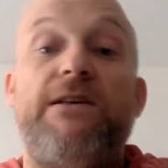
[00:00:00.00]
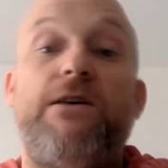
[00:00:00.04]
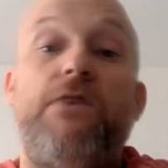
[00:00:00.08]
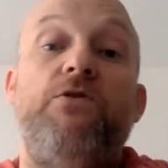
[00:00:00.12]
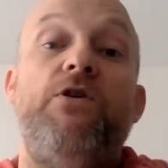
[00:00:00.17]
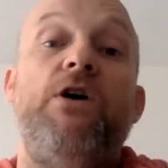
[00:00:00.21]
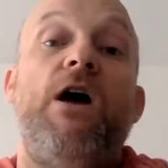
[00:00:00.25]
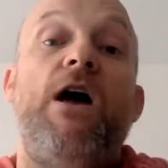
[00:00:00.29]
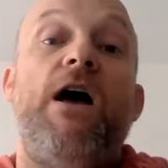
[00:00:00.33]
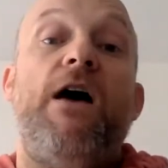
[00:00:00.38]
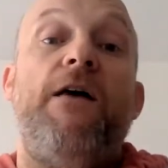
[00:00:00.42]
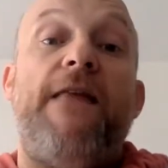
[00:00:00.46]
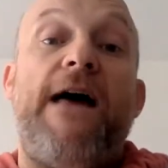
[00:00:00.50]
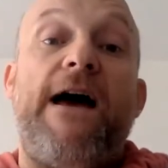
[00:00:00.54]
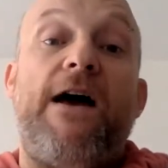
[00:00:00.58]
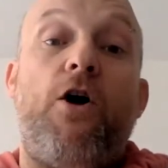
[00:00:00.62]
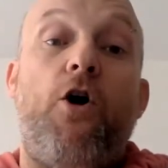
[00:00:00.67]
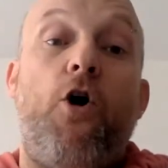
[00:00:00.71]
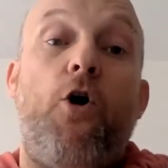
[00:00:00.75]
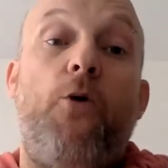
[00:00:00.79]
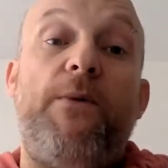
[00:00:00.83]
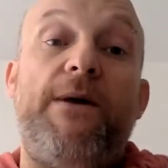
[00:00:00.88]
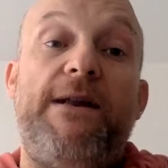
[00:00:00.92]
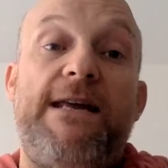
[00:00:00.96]
So that
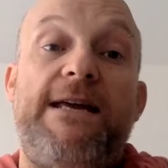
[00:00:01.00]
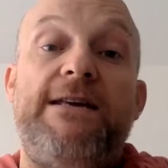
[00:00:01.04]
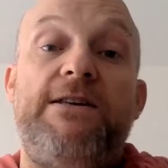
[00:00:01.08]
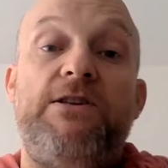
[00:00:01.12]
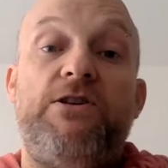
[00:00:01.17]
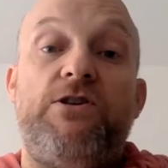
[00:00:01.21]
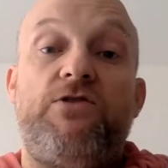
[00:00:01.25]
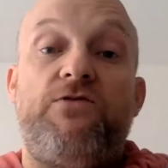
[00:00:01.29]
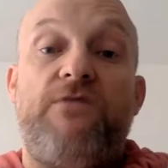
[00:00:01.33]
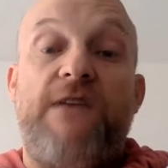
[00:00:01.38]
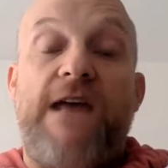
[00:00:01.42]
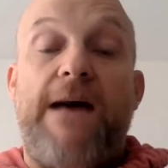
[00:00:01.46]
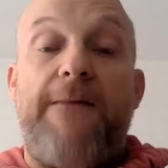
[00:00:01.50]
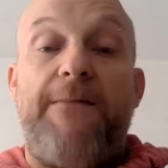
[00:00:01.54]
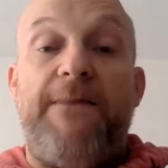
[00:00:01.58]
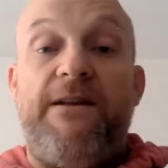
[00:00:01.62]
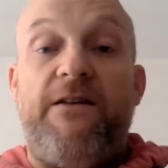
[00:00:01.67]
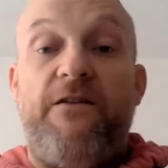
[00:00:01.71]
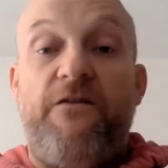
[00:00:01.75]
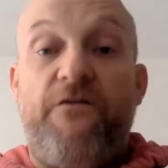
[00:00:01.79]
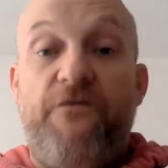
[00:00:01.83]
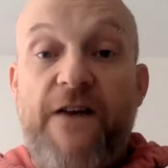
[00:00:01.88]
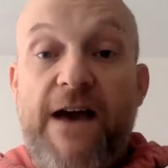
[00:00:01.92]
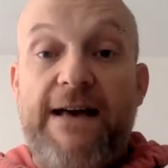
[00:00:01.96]
comedy industry had
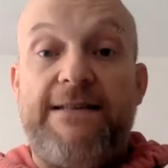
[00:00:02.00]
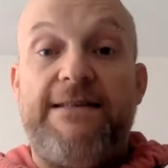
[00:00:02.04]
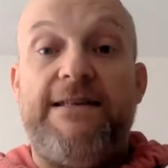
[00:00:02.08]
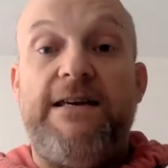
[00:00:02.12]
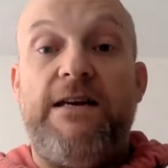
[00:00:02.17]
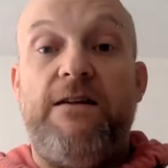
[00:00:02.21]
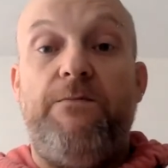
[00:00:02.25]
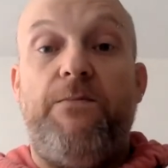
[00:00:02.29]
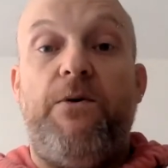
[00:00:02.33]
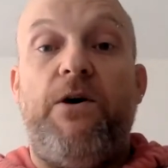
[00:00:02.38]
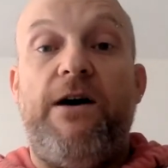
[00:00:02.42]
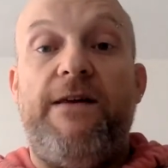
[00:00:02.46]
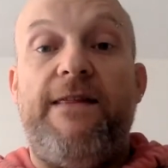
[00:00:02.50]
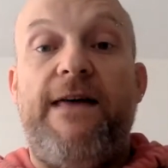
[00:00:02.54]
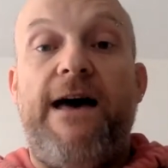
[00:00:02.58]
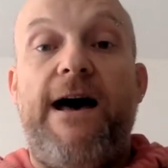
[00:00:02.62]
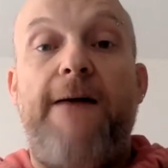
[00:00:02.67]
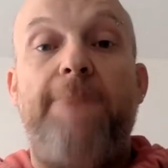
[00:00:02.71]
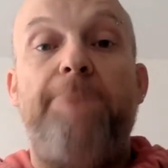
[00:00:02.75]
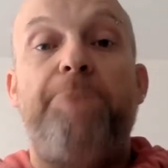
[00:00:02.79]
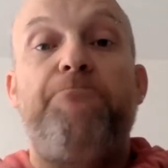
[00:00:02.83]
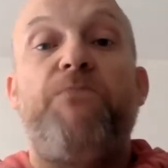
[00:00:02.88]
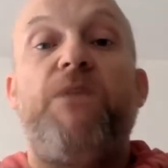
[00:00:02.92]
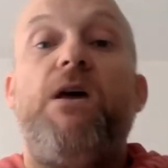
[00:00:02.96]
been affected by
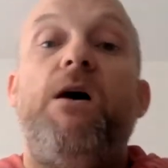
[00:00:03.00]
that,